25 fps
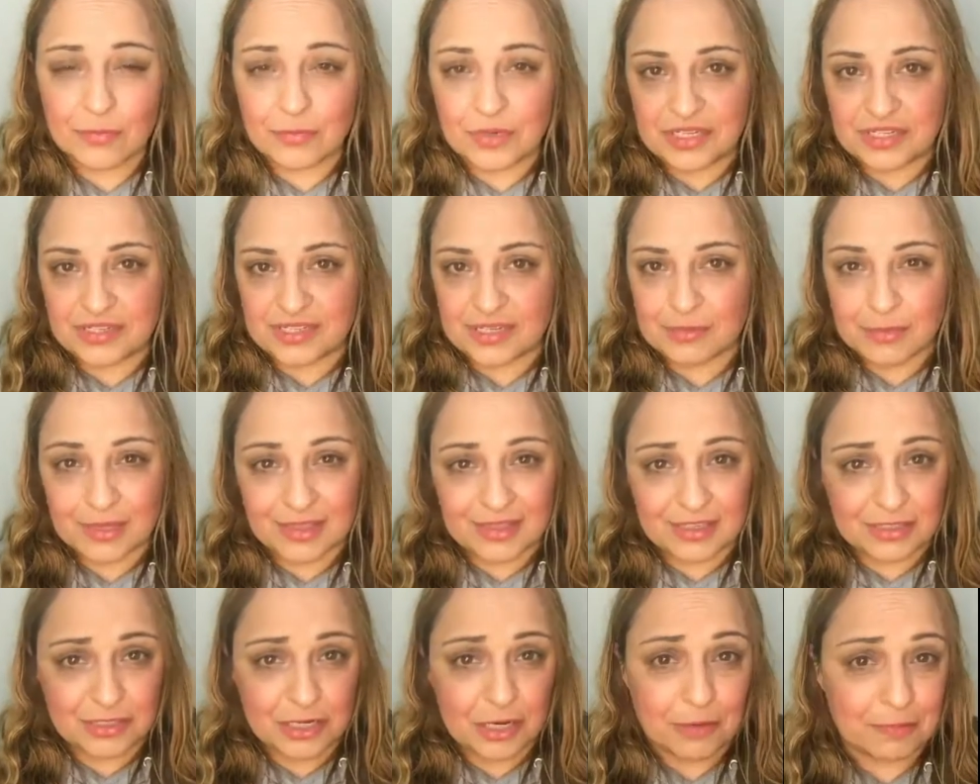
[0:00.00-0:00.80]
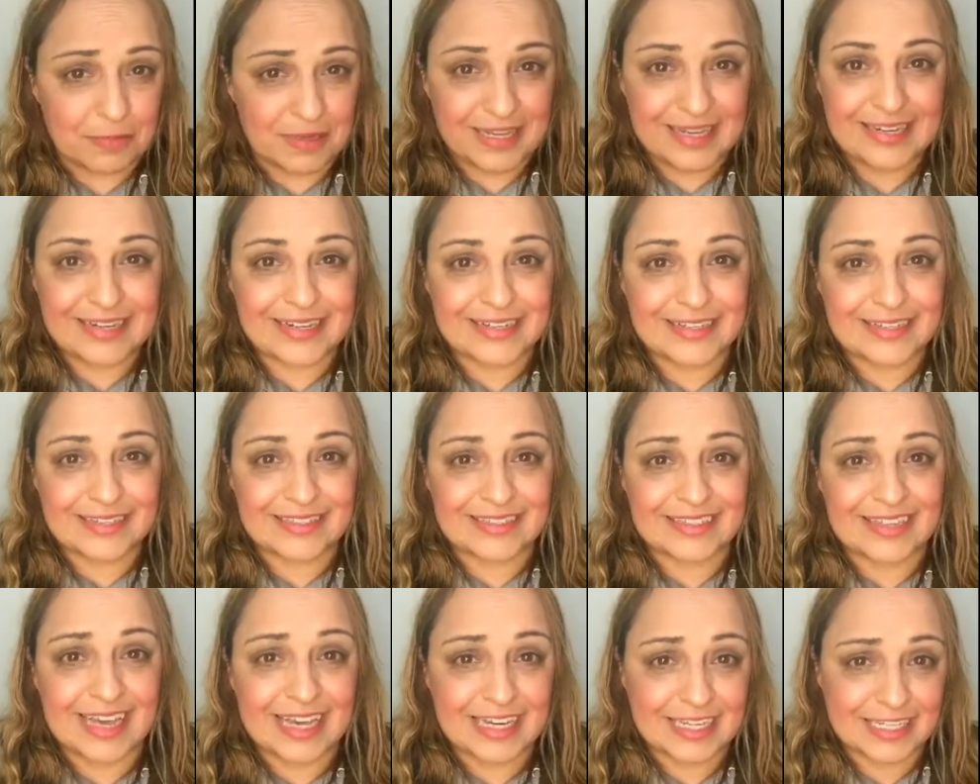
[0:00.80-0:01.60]
which some of the top
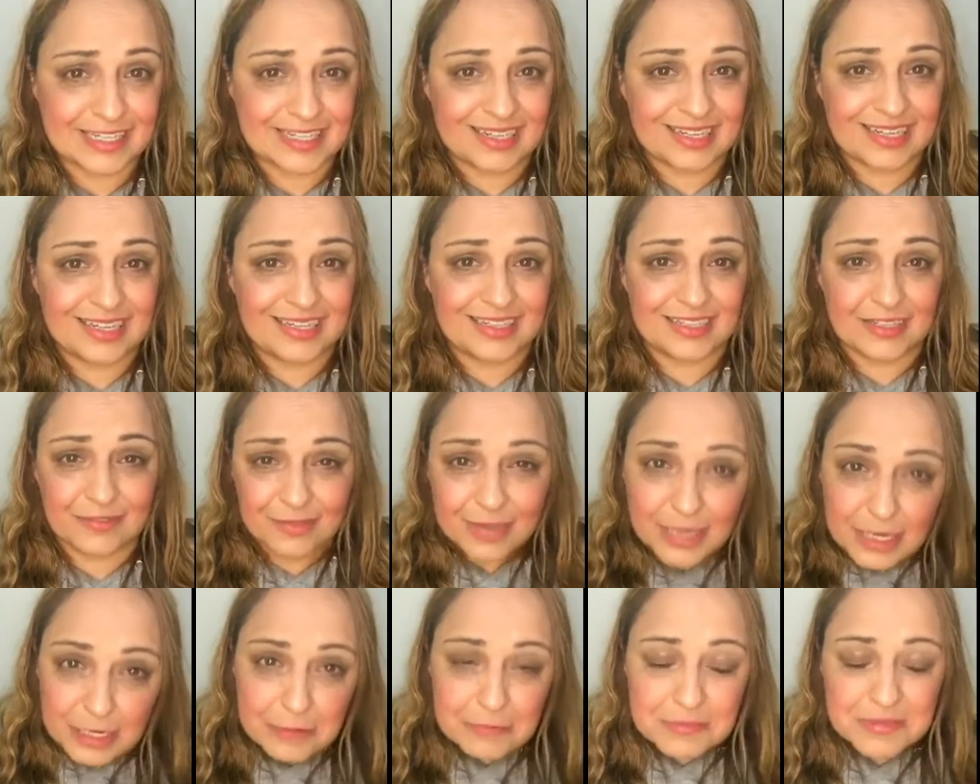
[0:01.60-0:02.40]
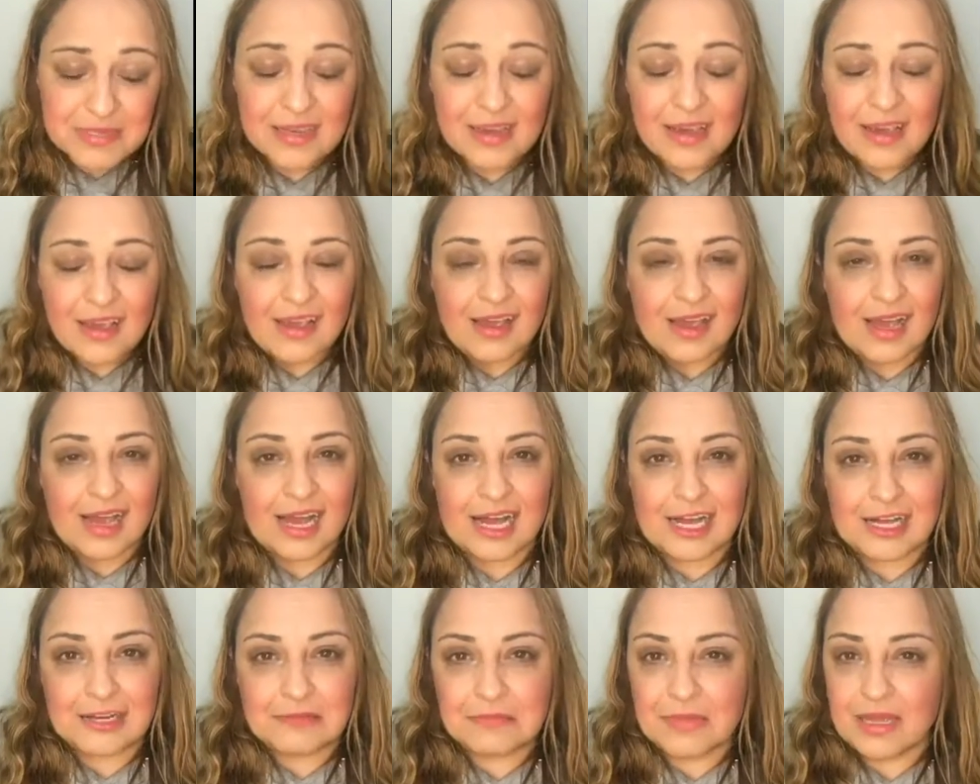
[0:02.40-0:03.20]
leaders actually developed,
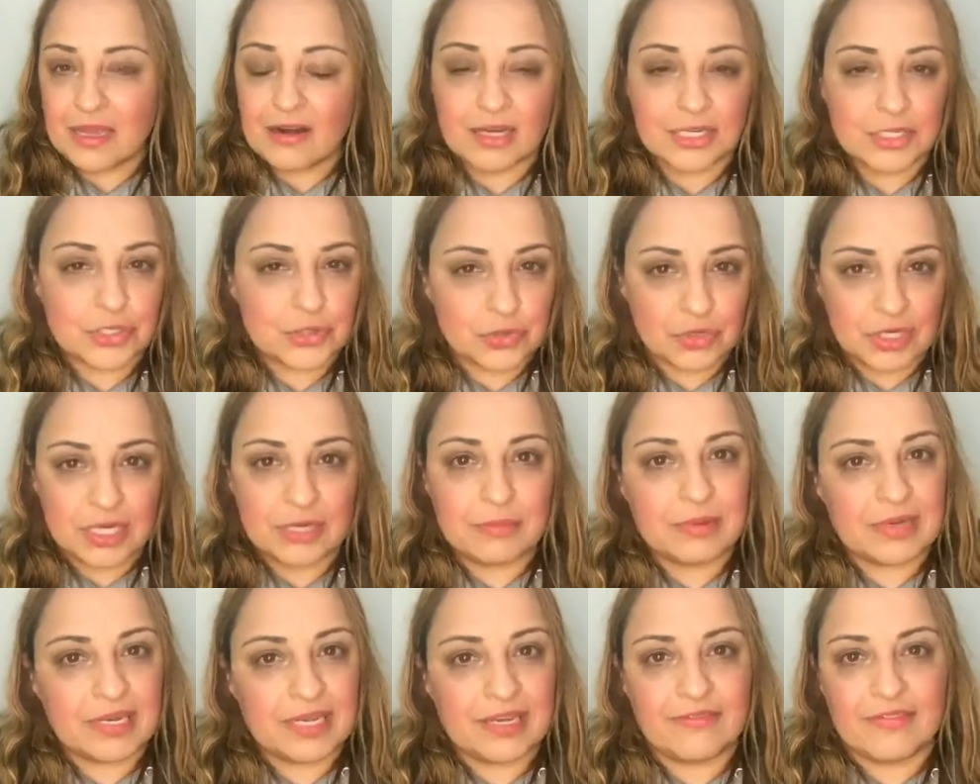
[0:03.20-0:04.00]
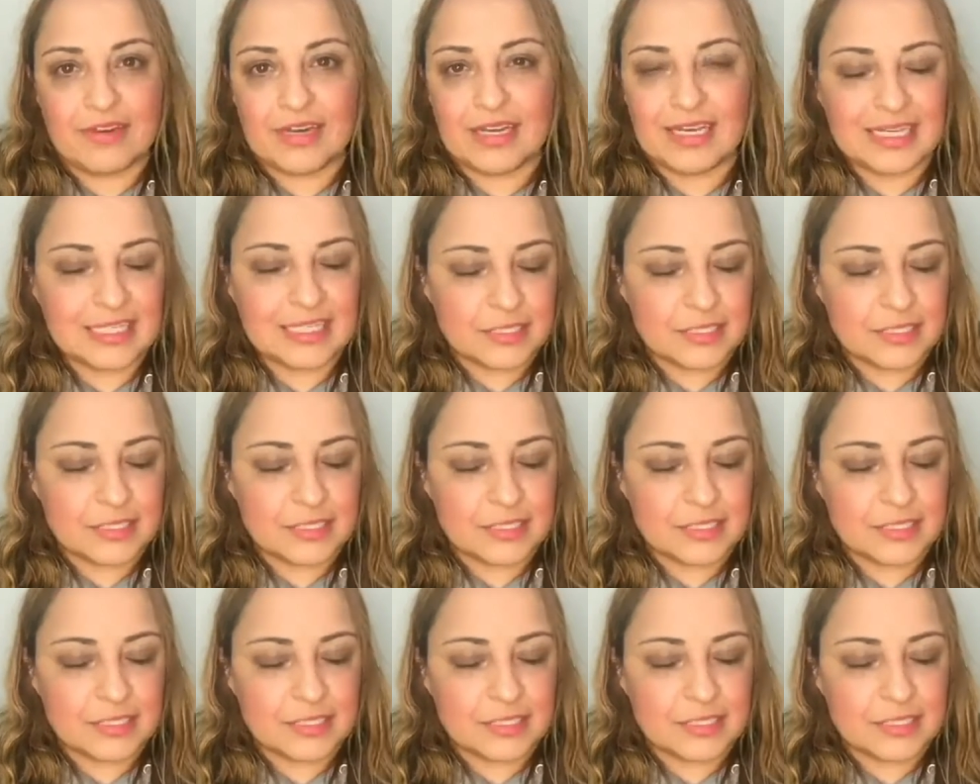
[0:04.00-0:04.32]
and I truly believe in it.